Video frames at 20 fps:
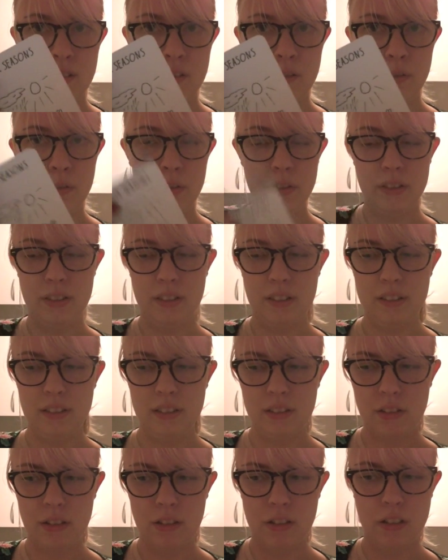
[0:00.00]
Four
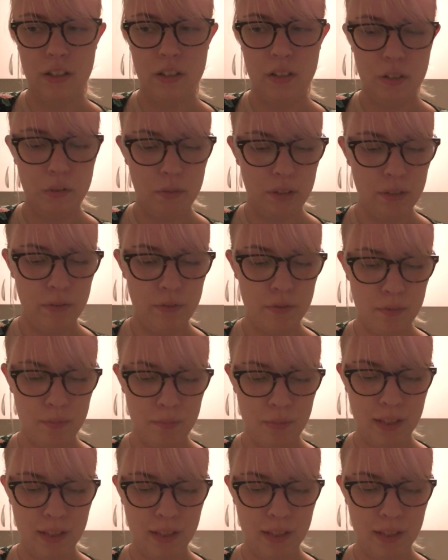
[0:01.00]
Seasons card away from